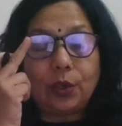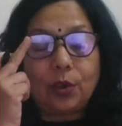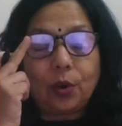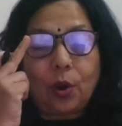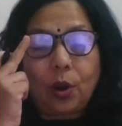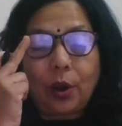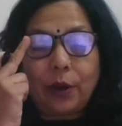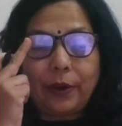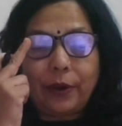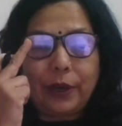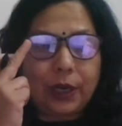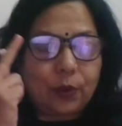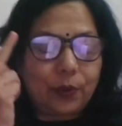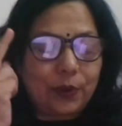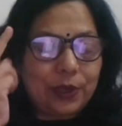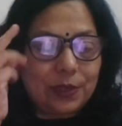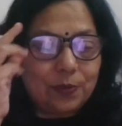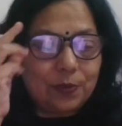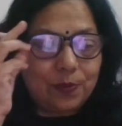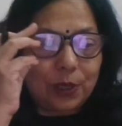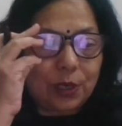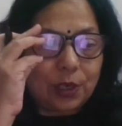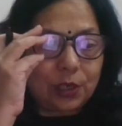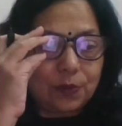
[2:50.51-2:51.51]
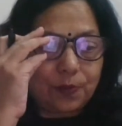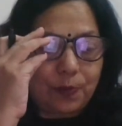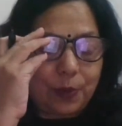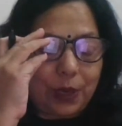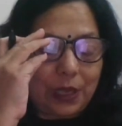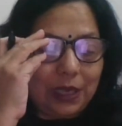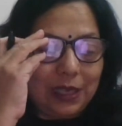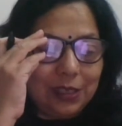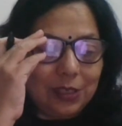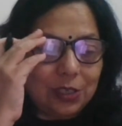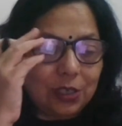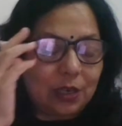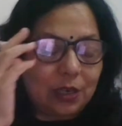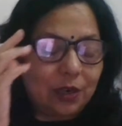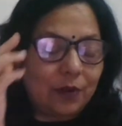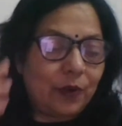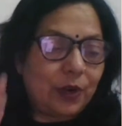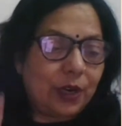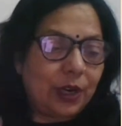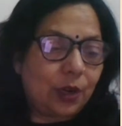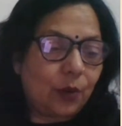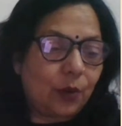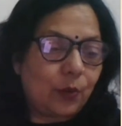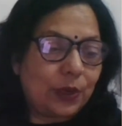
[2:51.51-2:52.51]
your request because many children
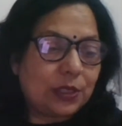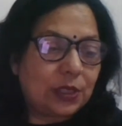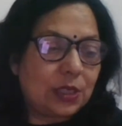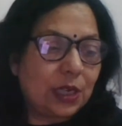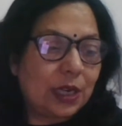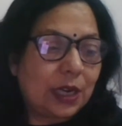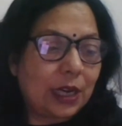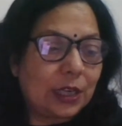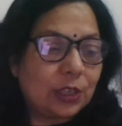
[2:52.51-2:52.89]
were requesting,